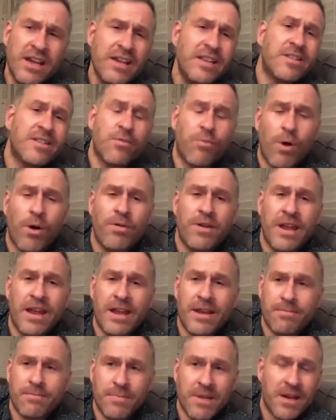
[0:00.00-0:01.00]
He's
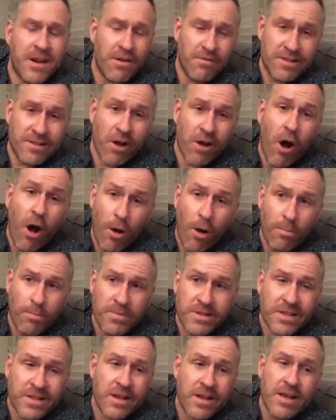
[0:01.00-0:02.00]
quoting, you know,
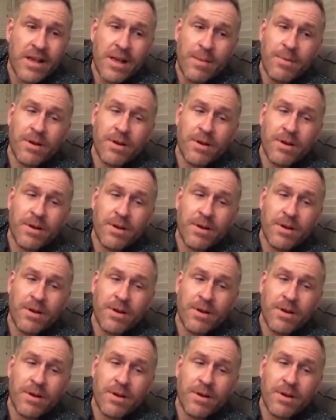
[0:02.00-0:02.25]
Psalms.